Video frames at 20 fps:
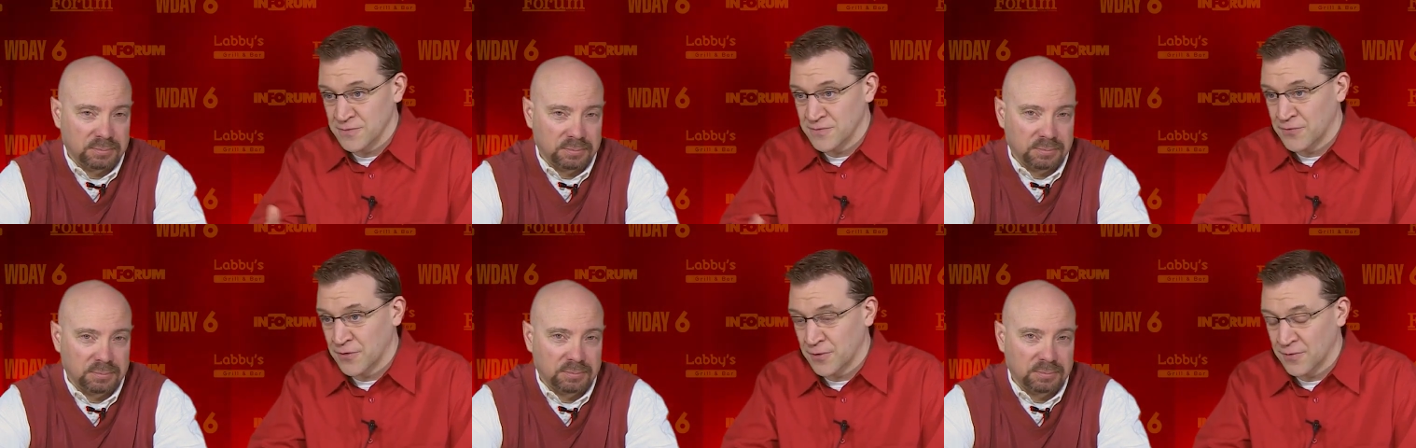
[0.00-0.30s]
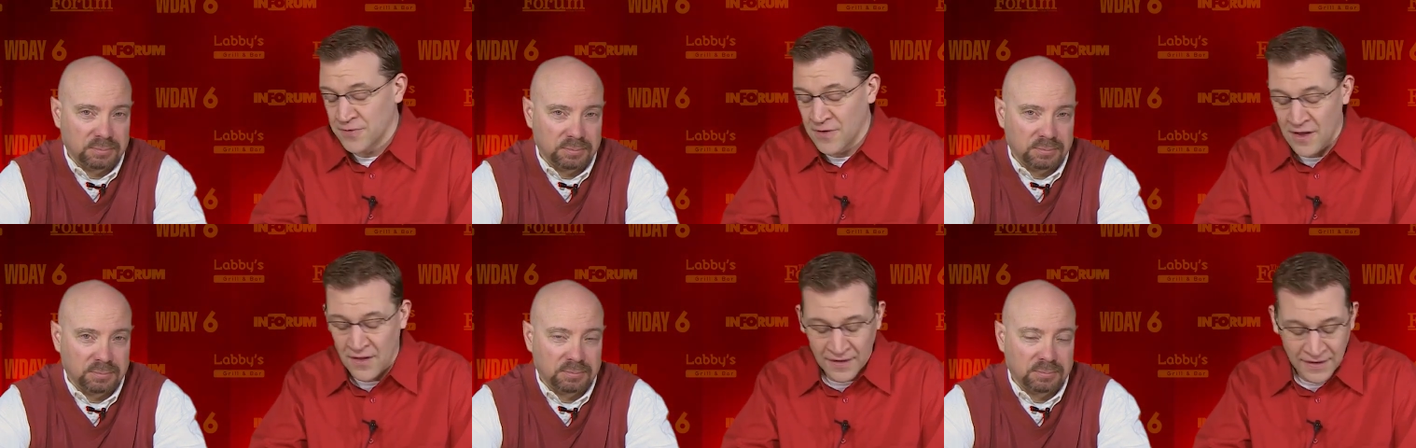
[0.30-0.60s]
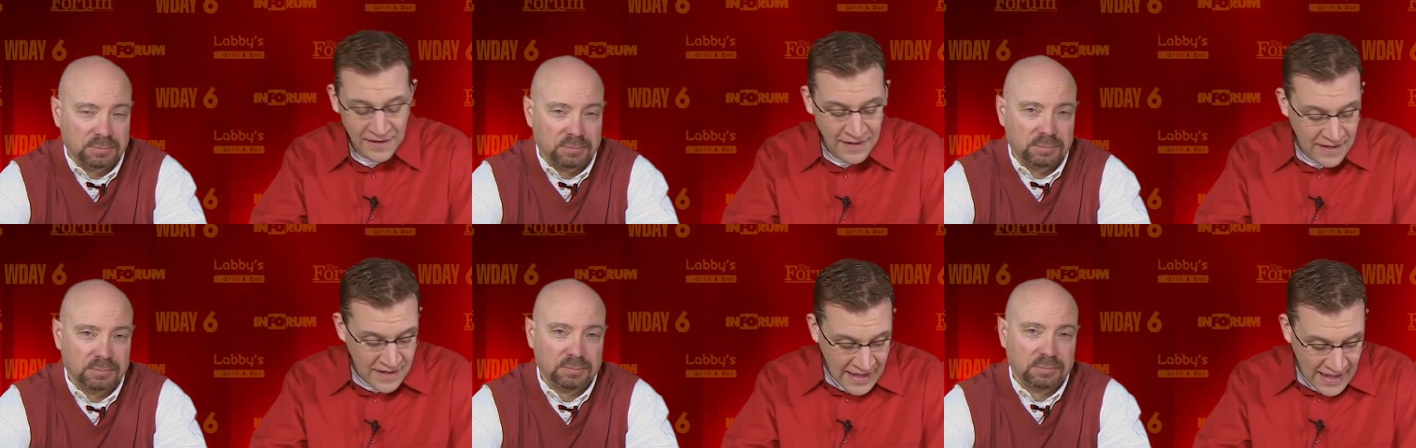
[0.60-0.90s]
Speaker 1: year year before falling
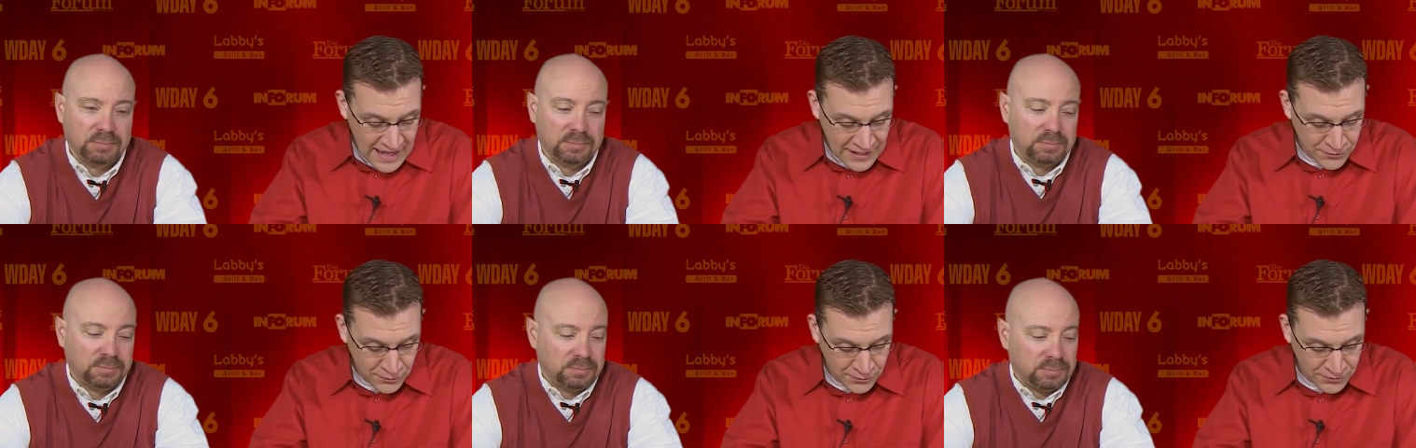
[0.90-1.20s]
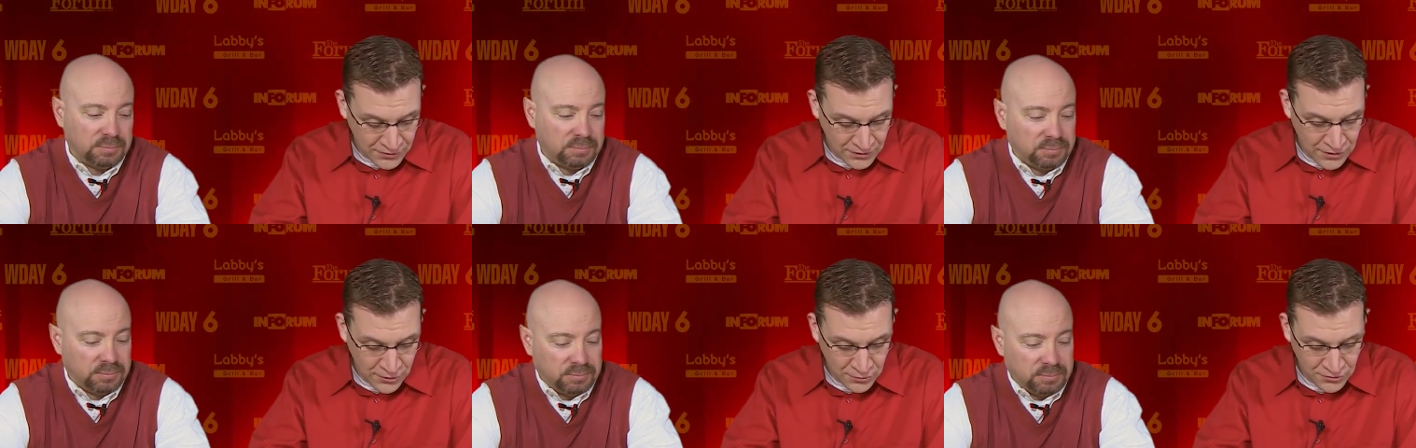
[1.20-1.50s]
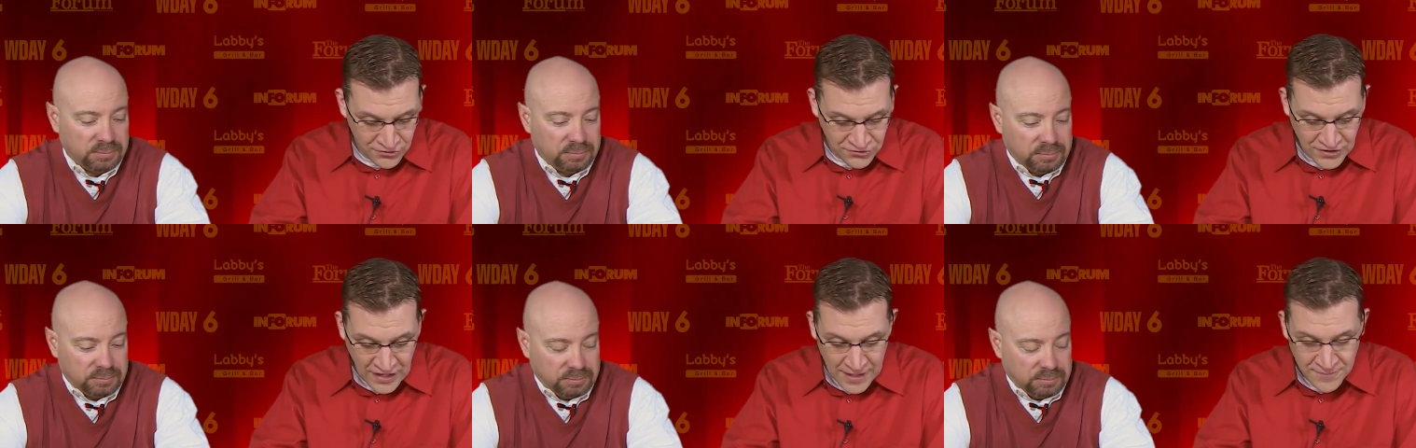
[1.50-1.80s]
at North Dakota
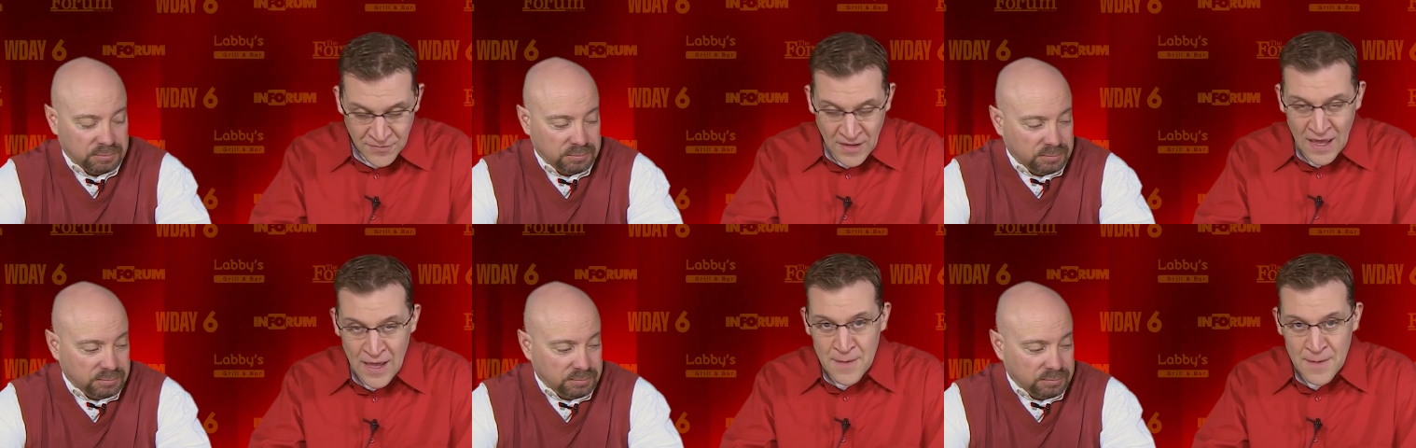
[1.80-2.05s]
State.